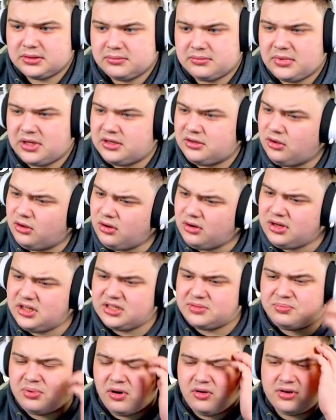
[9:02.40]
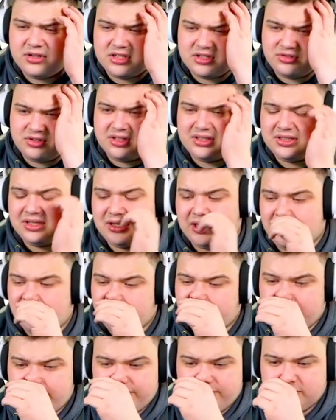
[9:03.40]
None of these bonuses really did
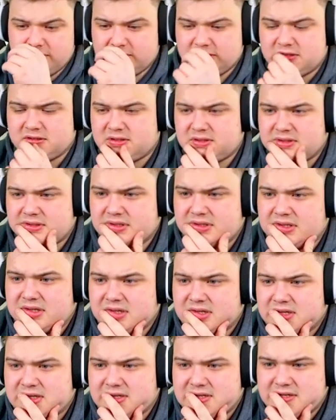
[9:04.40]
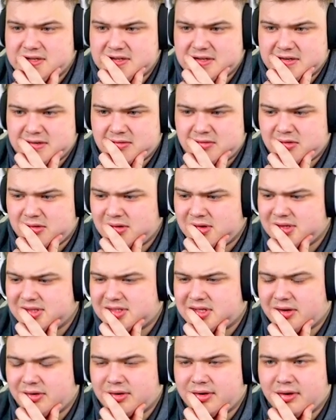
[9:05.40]
anything for us. What is
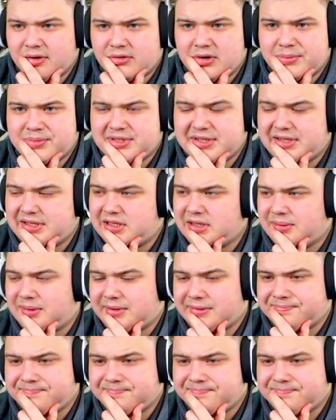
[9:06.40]
going on, Rip City? Come on.